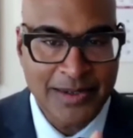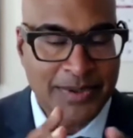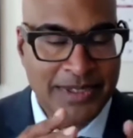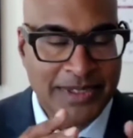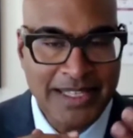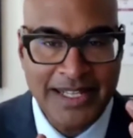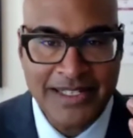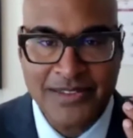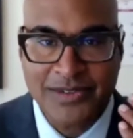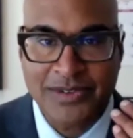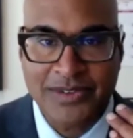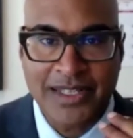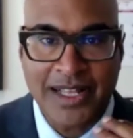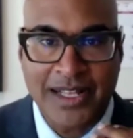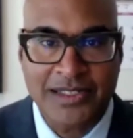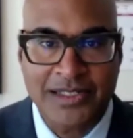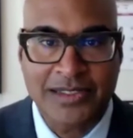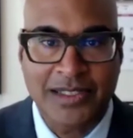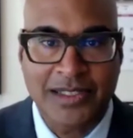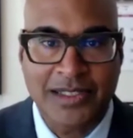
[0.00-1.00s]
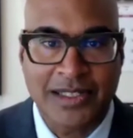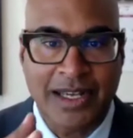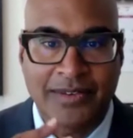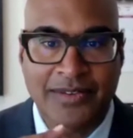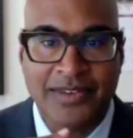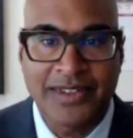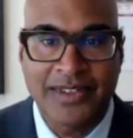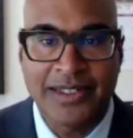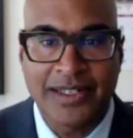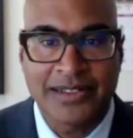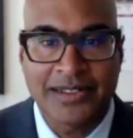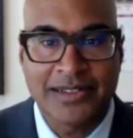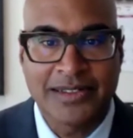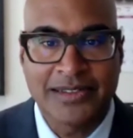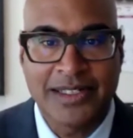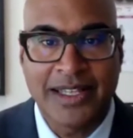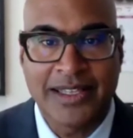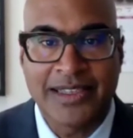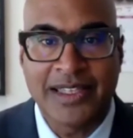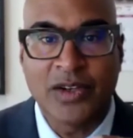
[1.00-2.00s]
But that's the kind of connections
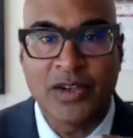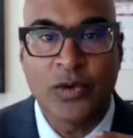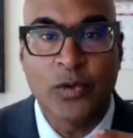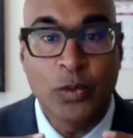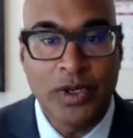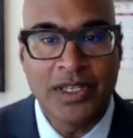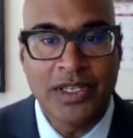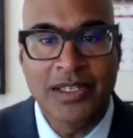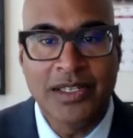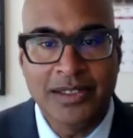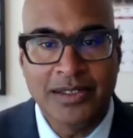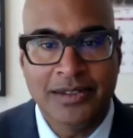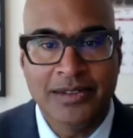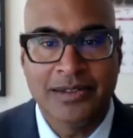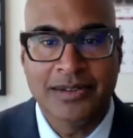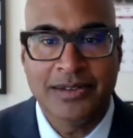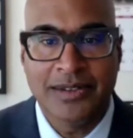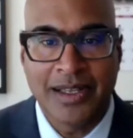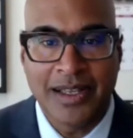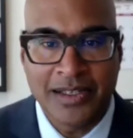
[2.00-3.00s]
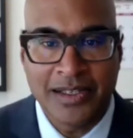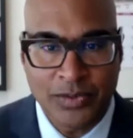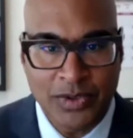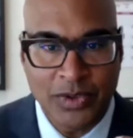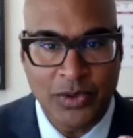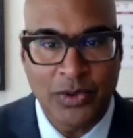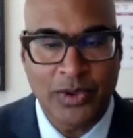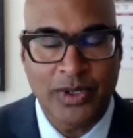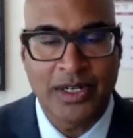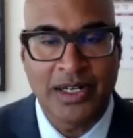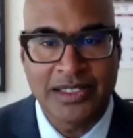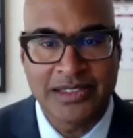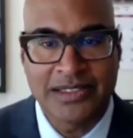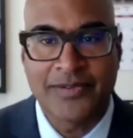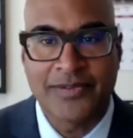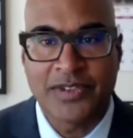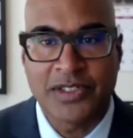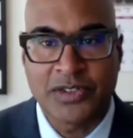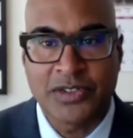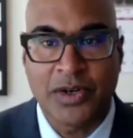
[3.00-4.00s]
that I think we, as we organize,
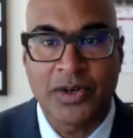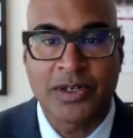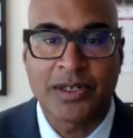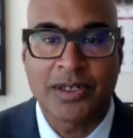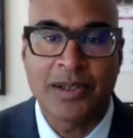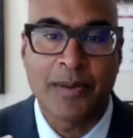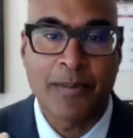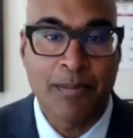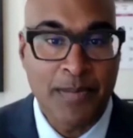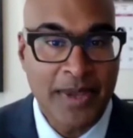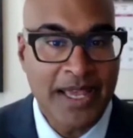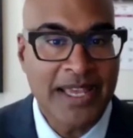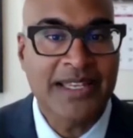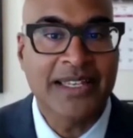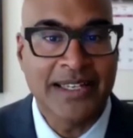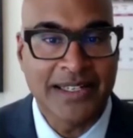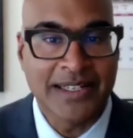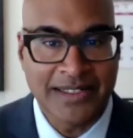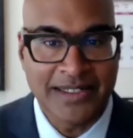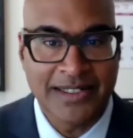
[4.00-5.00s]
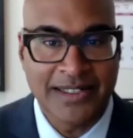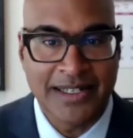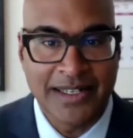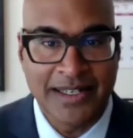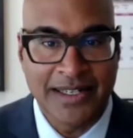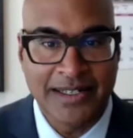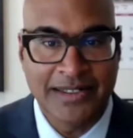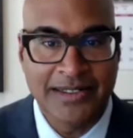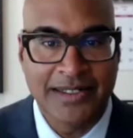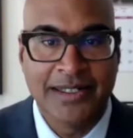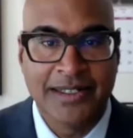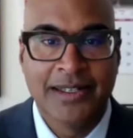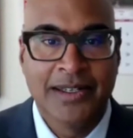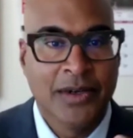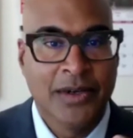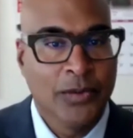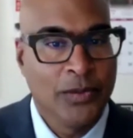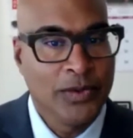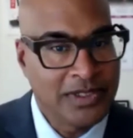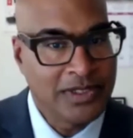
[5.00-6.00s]
have to start making, and
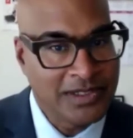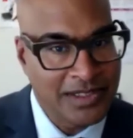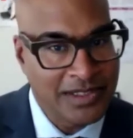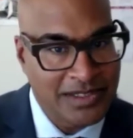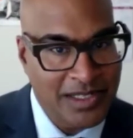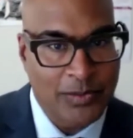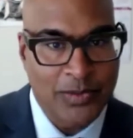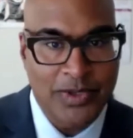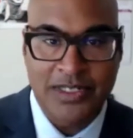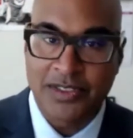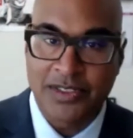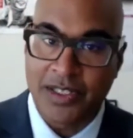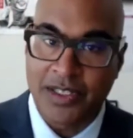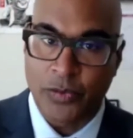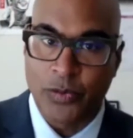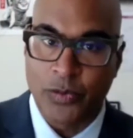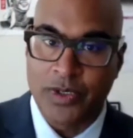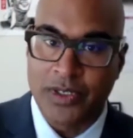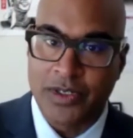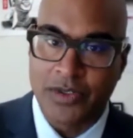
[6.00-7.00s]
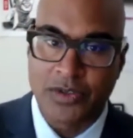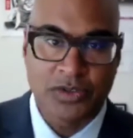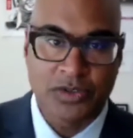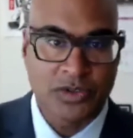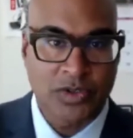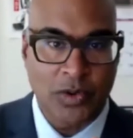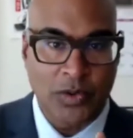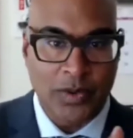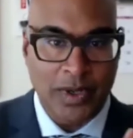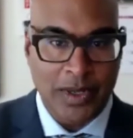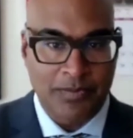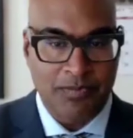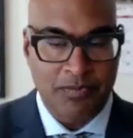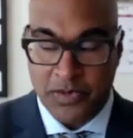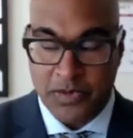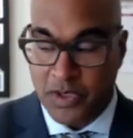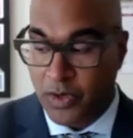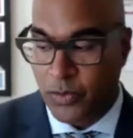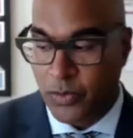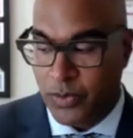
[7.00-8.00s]
which is the same reason, like we're so,
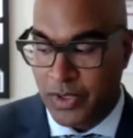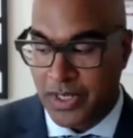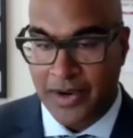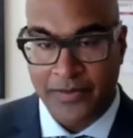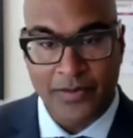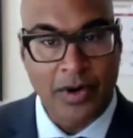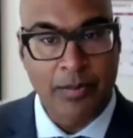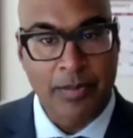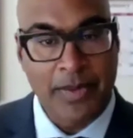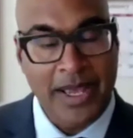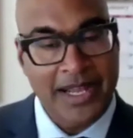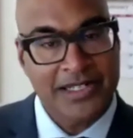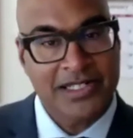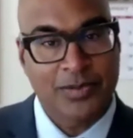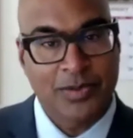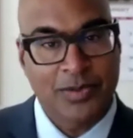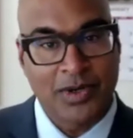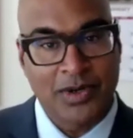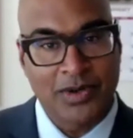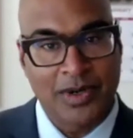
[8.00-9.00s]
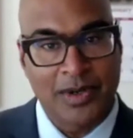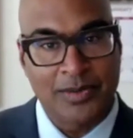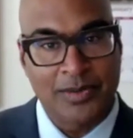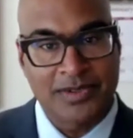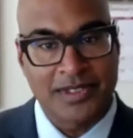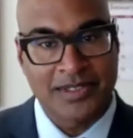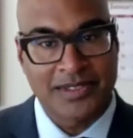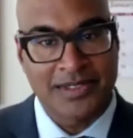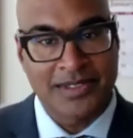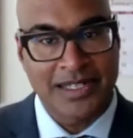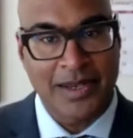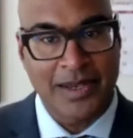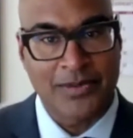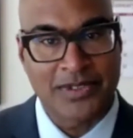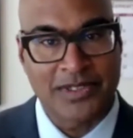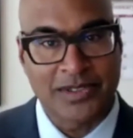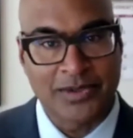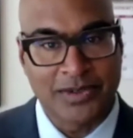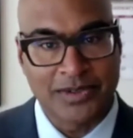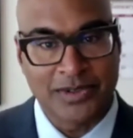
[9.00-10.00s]
we have our magic programs, as Kat
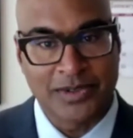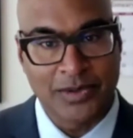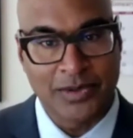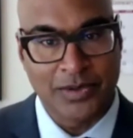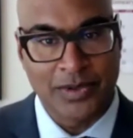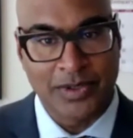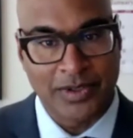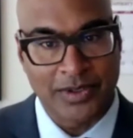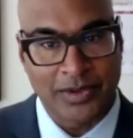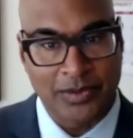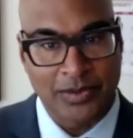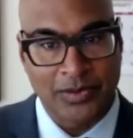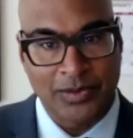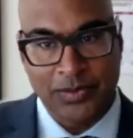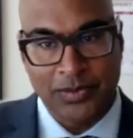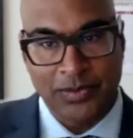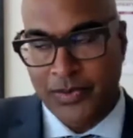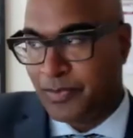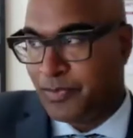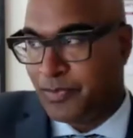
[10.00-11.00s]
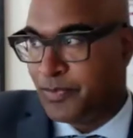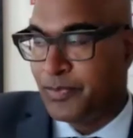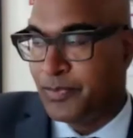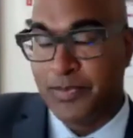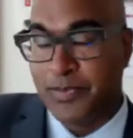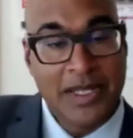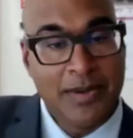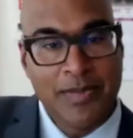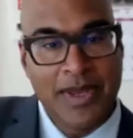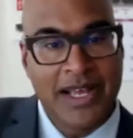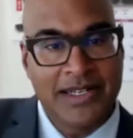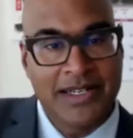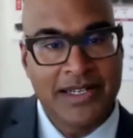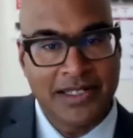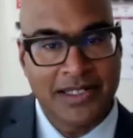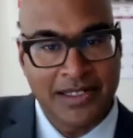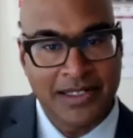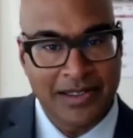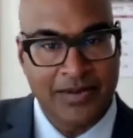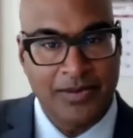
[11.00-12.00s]
was alluding to earlier, Be
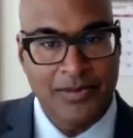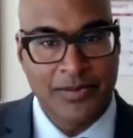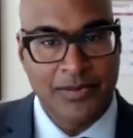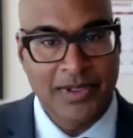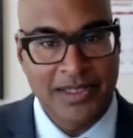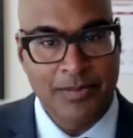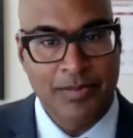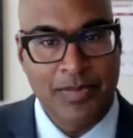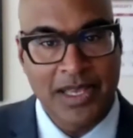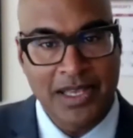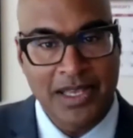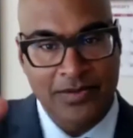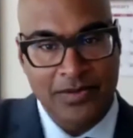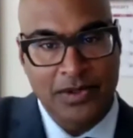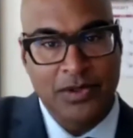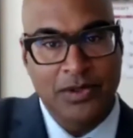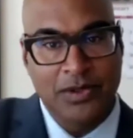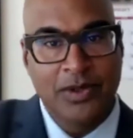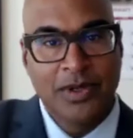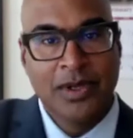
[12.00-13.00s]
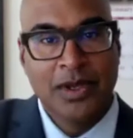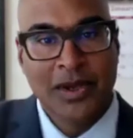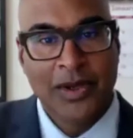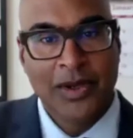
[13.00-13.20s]
Magic in the Bayview,